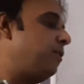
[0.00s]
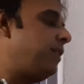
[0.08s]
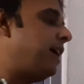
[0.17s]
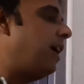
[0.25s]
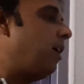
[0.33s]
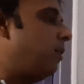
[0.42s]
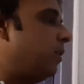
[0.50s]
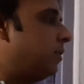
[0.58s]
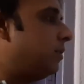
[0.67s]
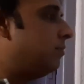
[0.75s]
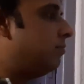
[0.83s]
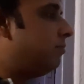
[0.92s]
now,
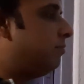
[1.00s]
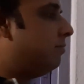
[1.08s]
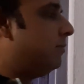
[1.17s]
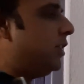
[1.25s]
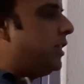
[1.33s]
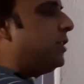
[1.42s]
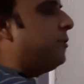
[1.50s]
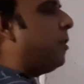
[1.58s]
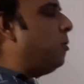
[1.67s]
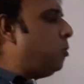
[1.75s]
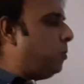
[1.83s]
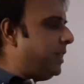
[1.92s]
this is
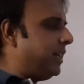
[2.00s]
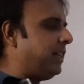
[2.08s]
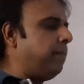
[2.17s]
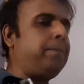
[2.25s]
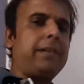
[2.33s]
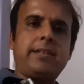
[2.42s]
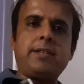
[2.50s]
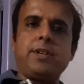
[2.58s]
found to be the template